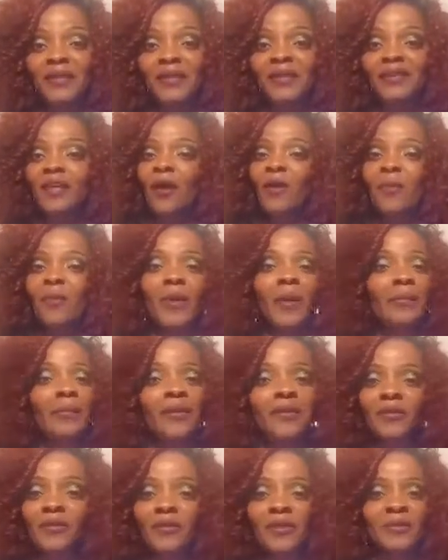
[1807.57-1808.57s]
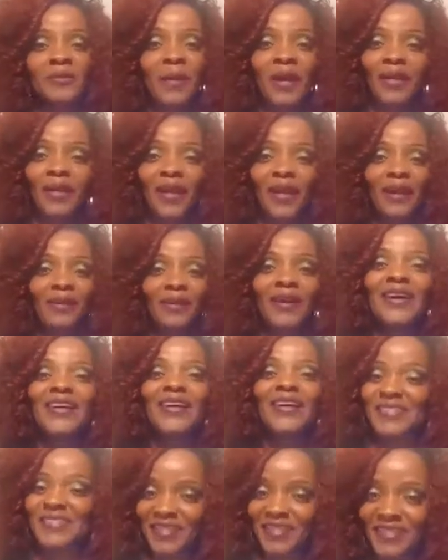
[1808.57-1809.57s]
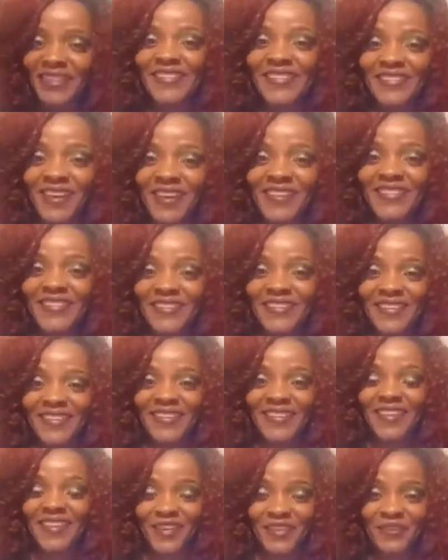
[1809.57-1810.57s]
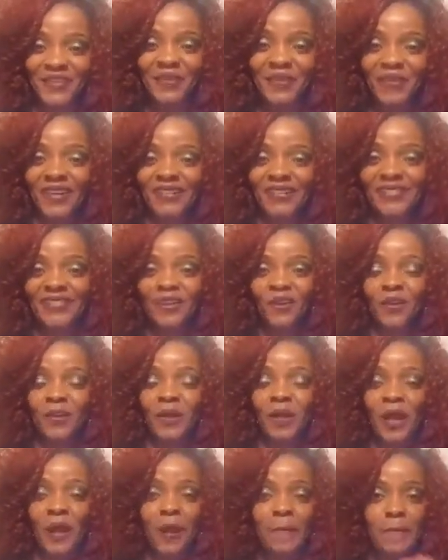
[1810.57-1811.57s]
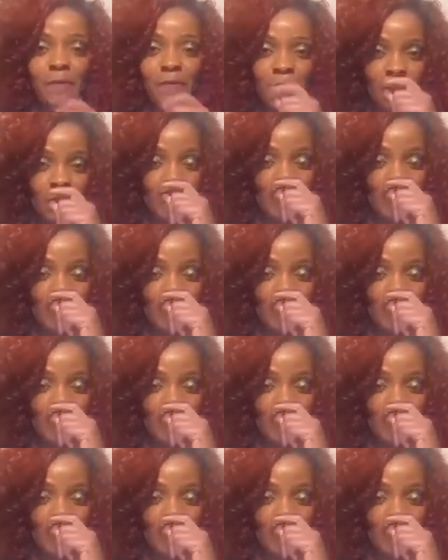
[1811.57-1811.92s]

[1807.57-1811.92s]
Y'all probably know this by now until it changes. That's right. Okay?